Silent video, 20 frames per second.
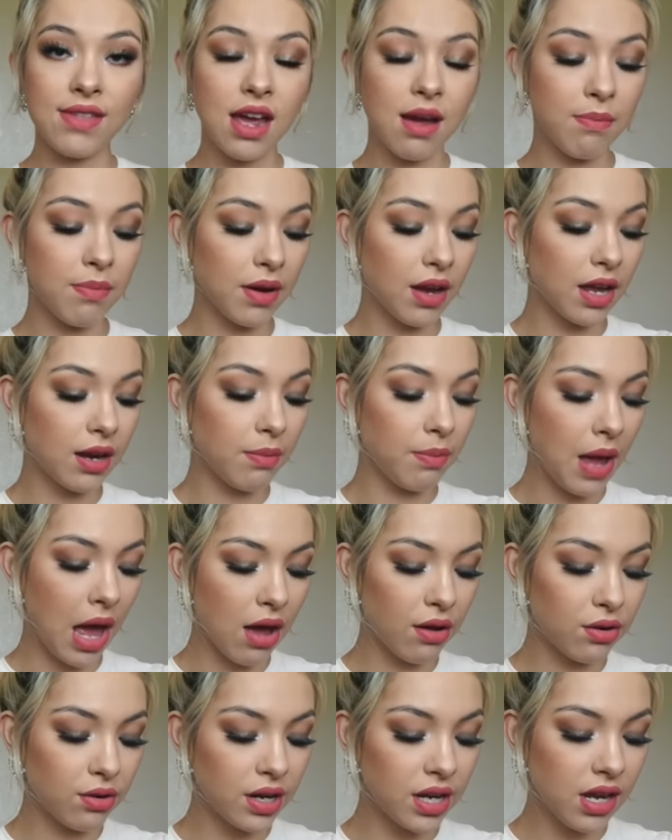that kind of
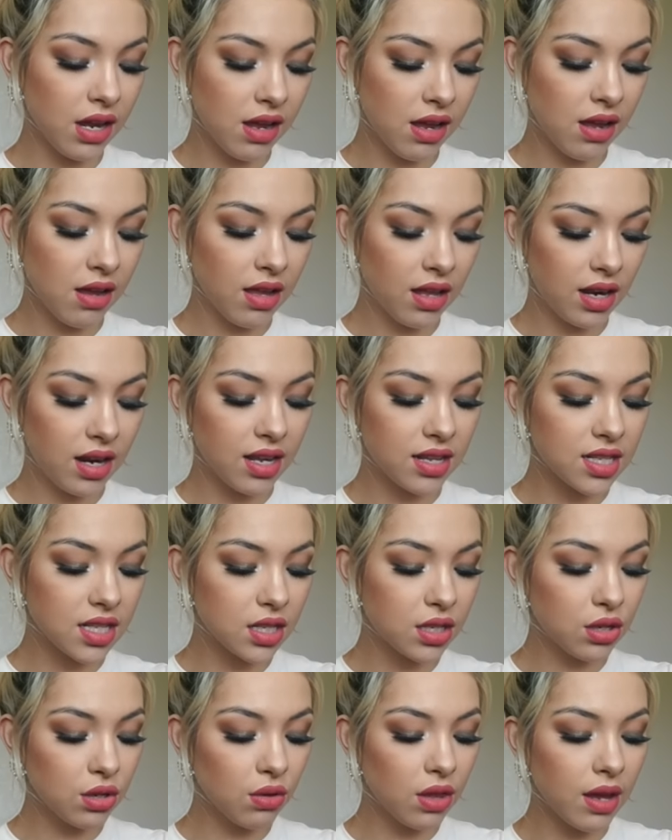
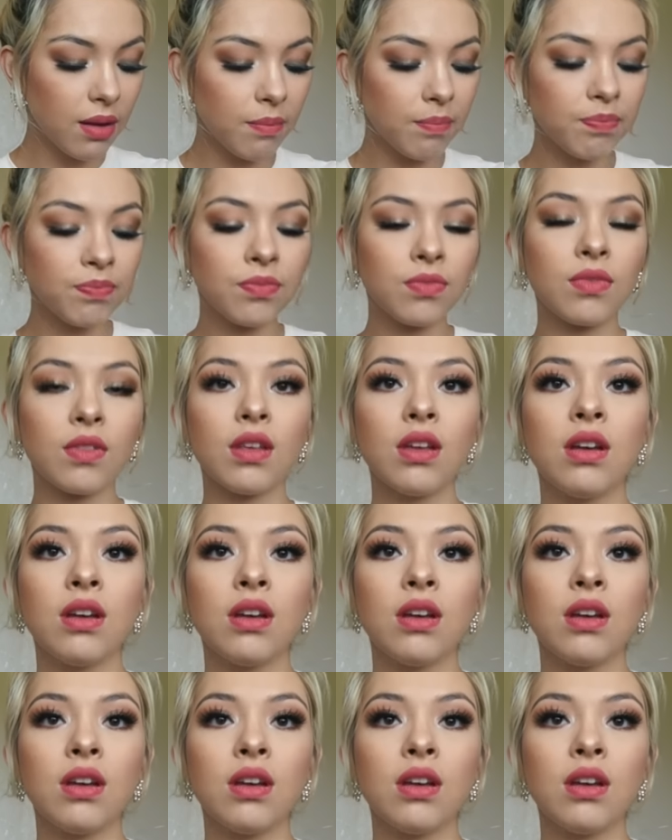powderiness to them.